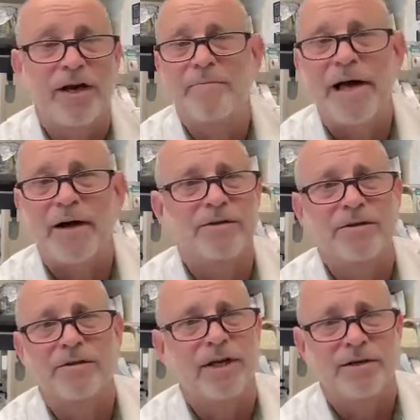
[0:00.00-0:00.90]
I'm out
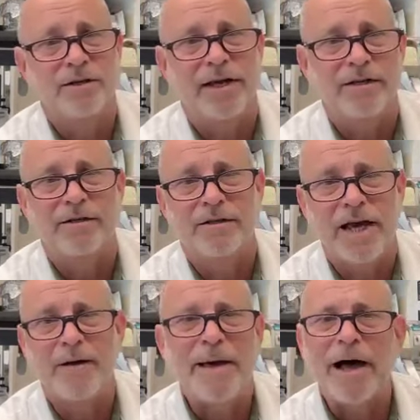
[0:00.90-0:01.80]
and
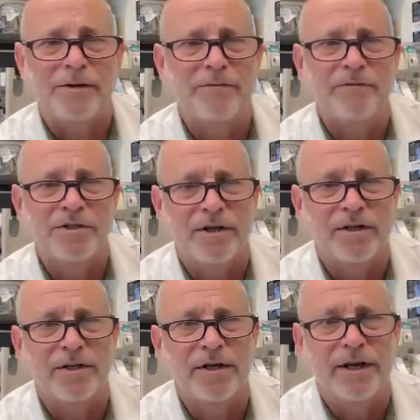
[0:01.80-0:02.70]
tap out of the
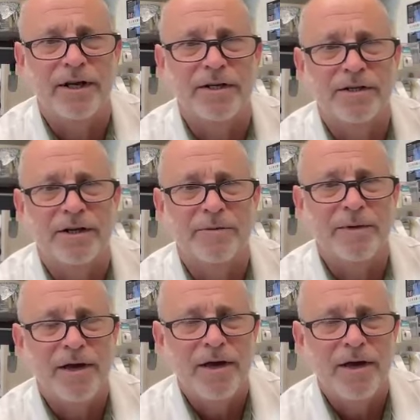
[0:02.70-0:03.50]
study at any time.